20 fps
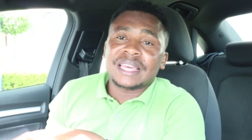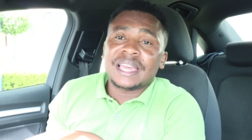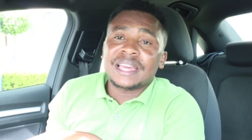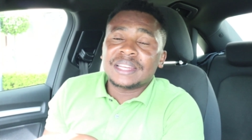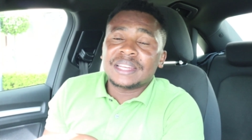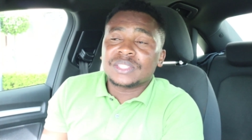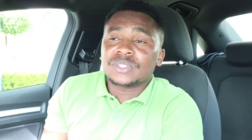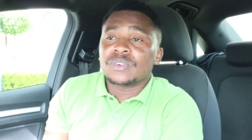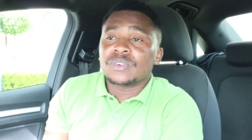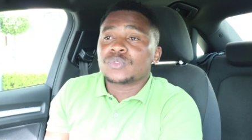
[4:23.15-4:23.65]

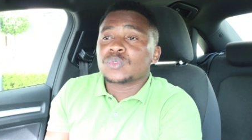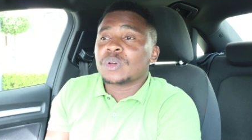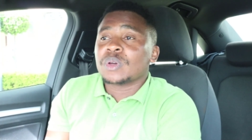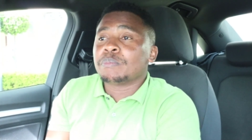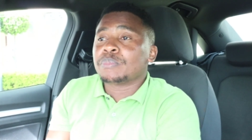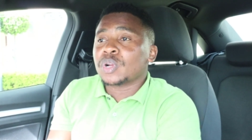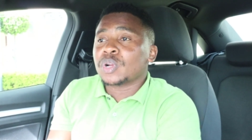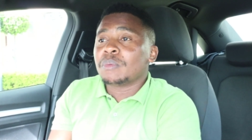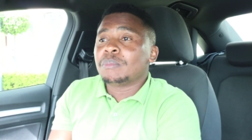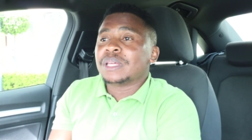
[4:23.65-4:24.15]
had
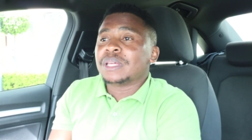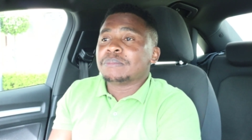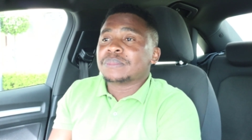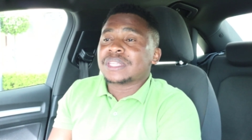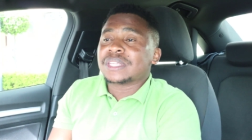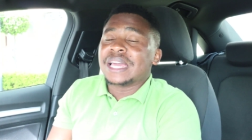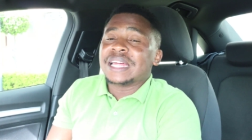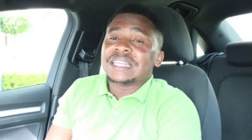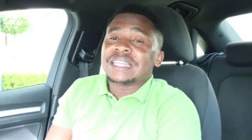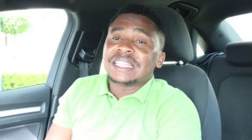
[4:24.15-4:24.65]
software
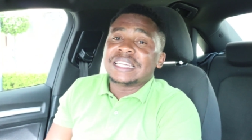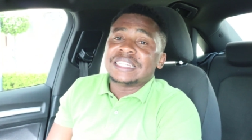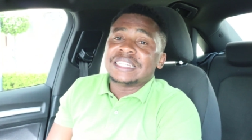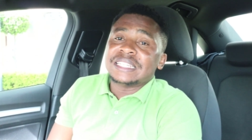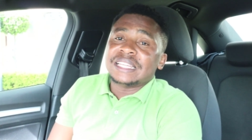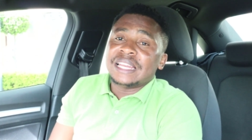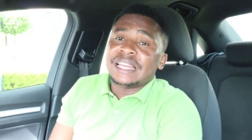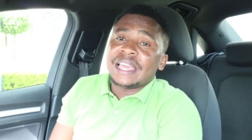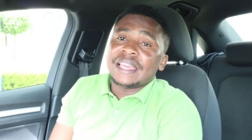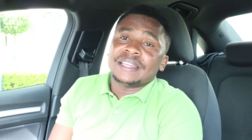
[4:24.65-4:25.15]
problems and they
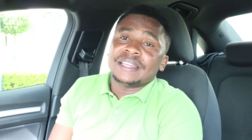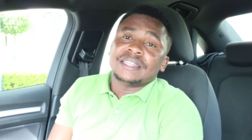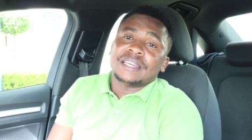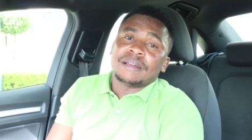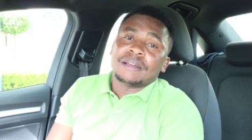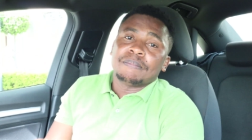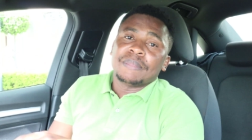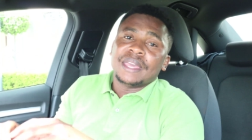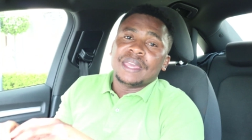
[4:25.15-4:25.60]
delayed